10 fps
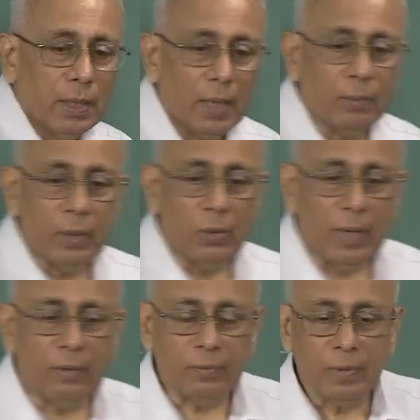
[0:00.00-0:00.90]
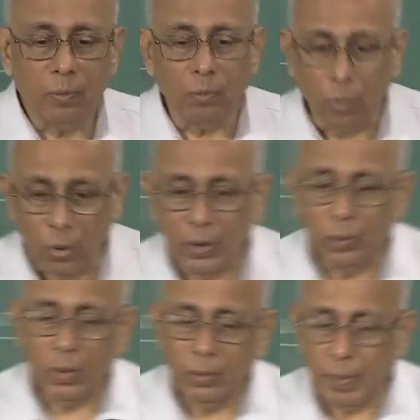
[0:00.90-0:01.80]
And when you have more
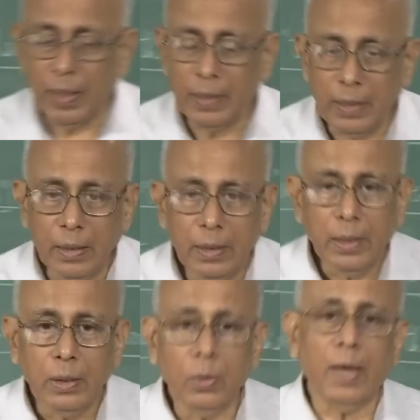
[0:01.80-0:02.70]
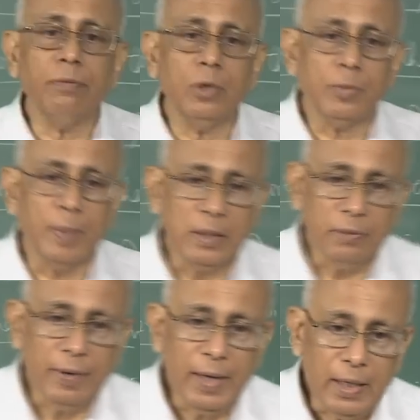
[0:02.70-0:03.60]
than one particle, you have to
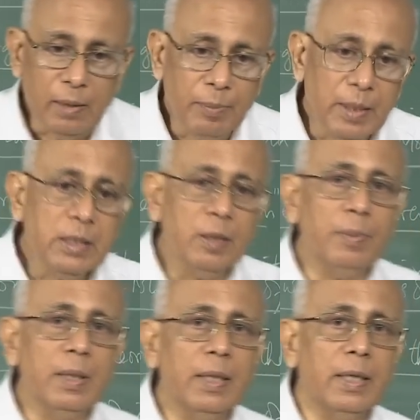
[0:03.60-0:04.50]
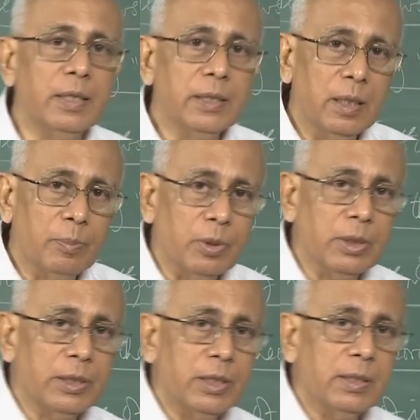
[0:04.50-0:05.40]
specify in principle the initial
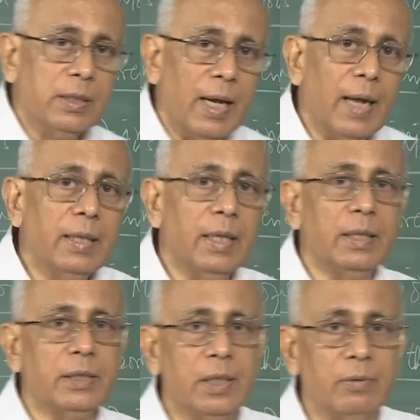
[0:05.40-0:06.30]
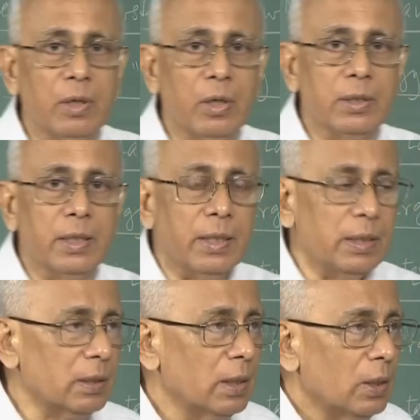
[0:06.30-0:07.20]
positions and the initial
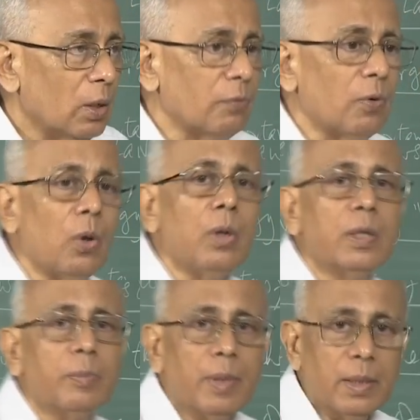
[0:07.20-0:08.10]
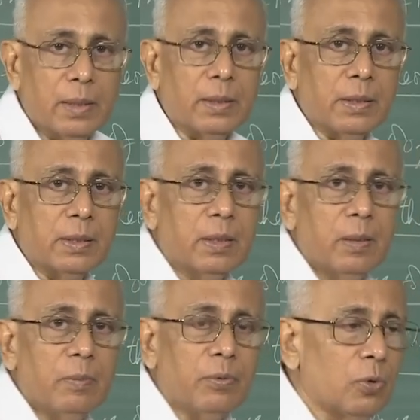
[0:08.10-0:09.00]
velocities of all the particles
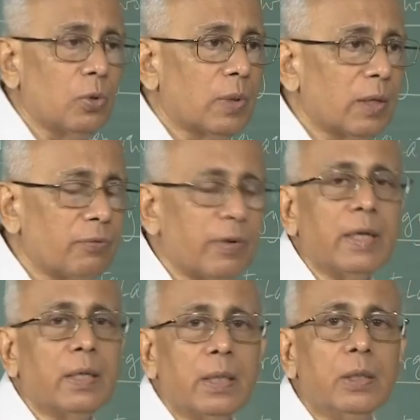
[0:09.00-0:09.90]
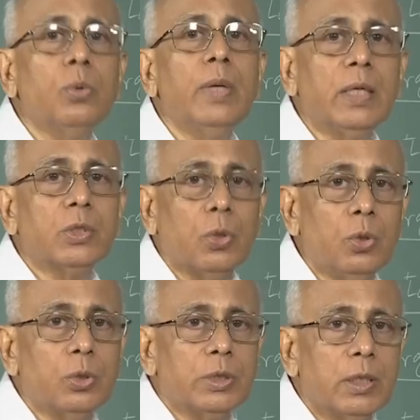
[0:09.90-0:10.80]
before you can find a unique
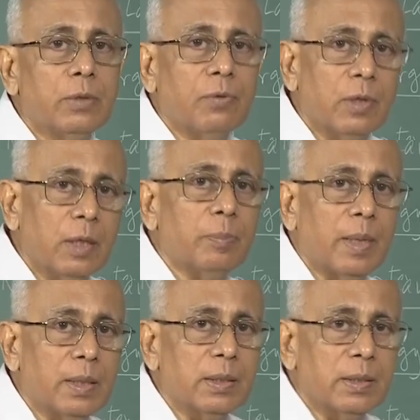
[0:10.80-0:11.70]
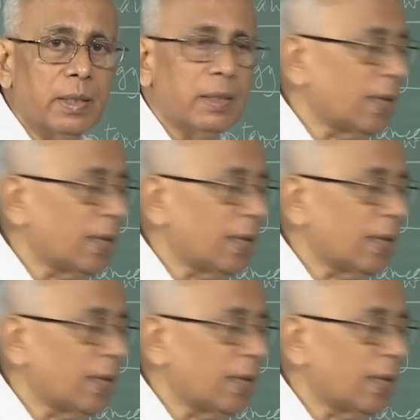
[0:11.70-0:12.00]
solution for their paths in